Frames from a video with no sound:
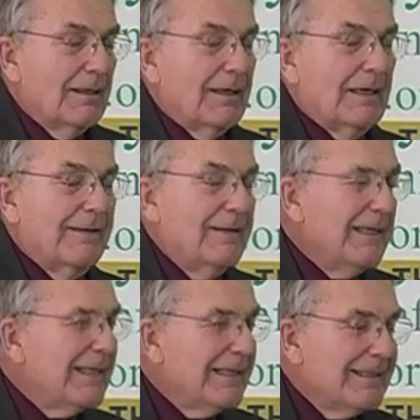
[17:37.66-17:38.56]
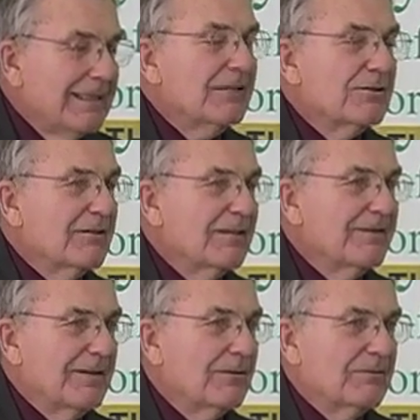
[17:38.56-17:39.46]
I think he did go to the
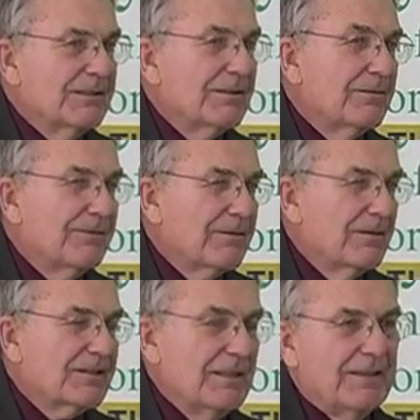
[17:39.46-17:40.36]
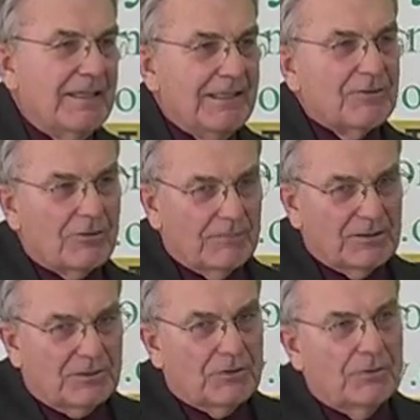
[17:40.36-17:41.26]
Federal Reserve first, and they told him
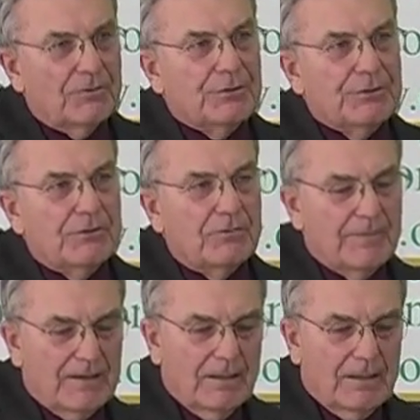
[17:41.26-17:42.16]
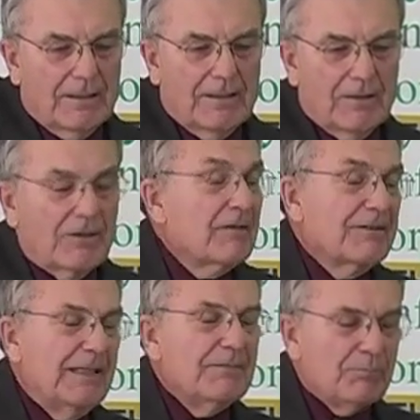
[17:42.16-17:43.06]
to go to, or
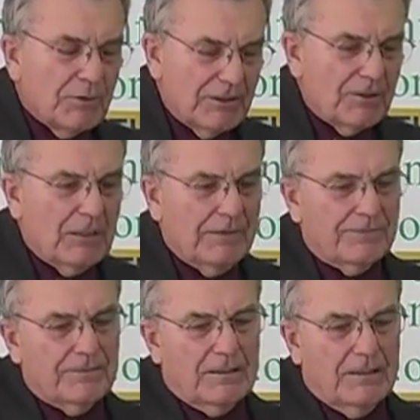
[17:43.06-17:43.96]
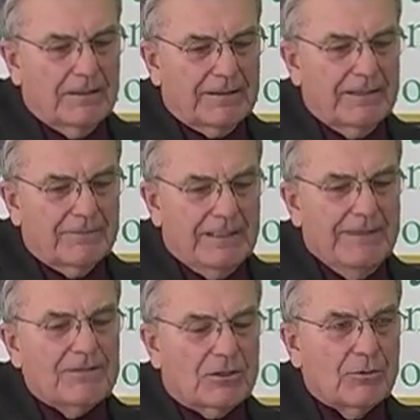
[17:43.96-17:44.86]
they put it off,
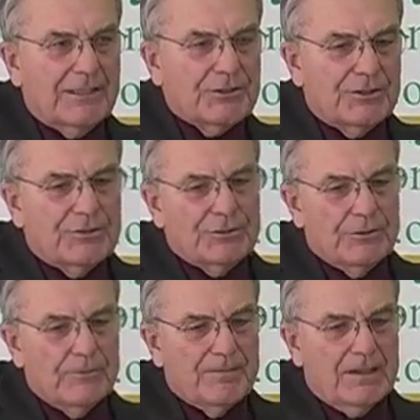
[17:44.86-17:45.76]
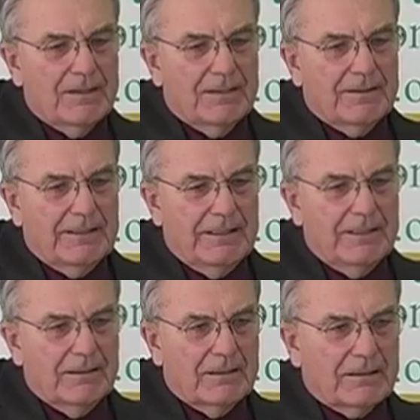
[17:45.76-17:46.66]
gave the question to
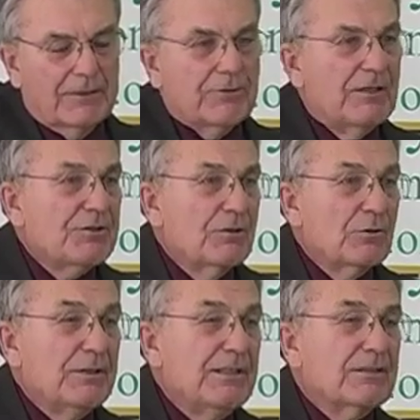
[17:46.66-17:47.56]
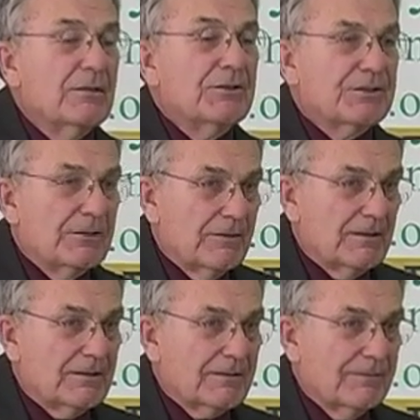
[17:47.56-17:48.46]
the Congressional Research
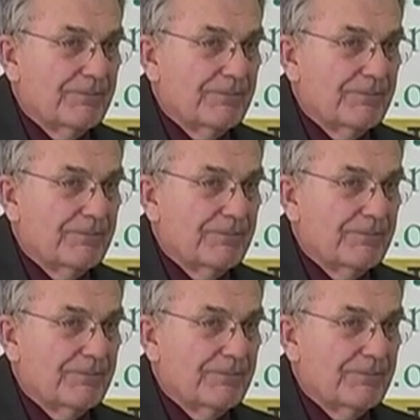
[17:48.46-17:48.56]
Service.